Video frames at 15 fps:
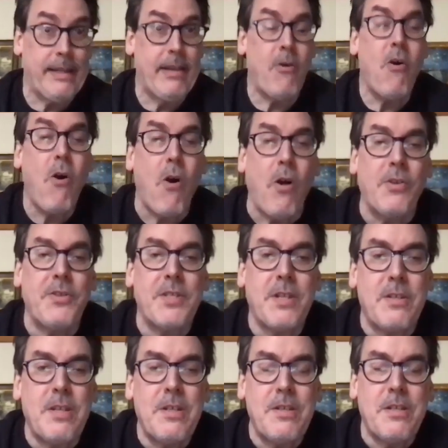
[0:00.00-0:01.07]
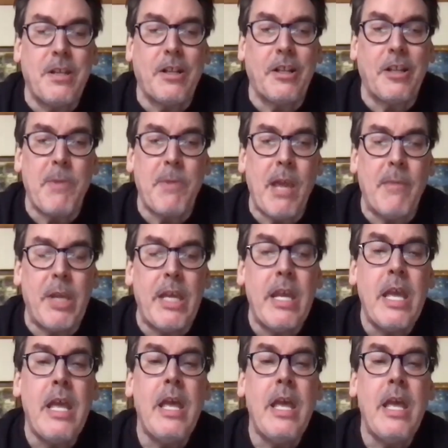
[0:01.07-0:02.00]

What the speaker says: all, statistically maybe,